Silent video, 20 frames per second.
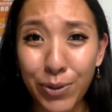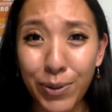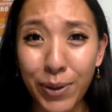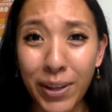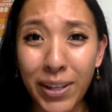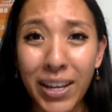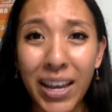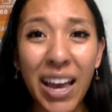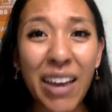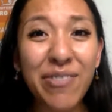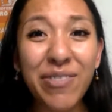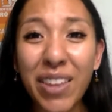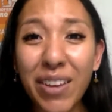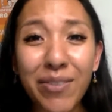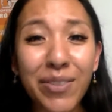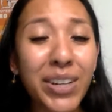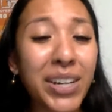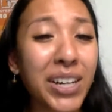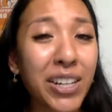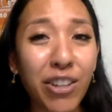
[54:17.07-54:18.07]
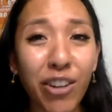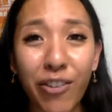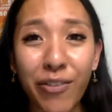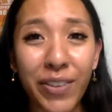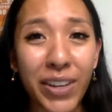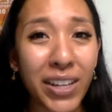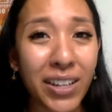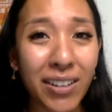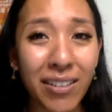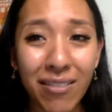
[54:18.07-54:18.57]
One, I've never heard of
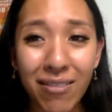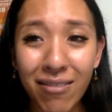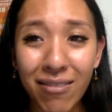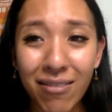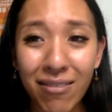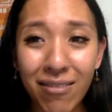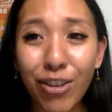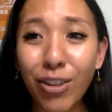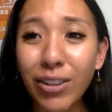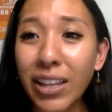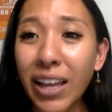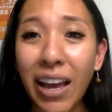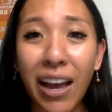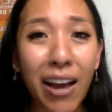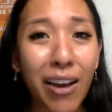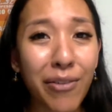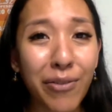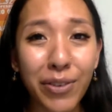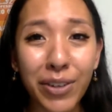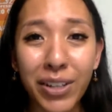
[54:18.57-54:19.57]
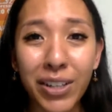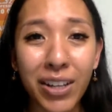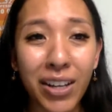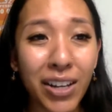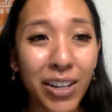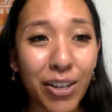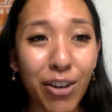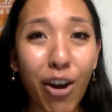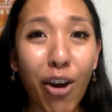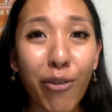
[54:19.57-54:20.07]
it. Not that I've
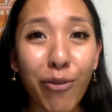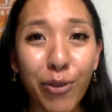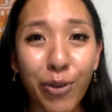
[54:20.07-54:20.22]
heard of.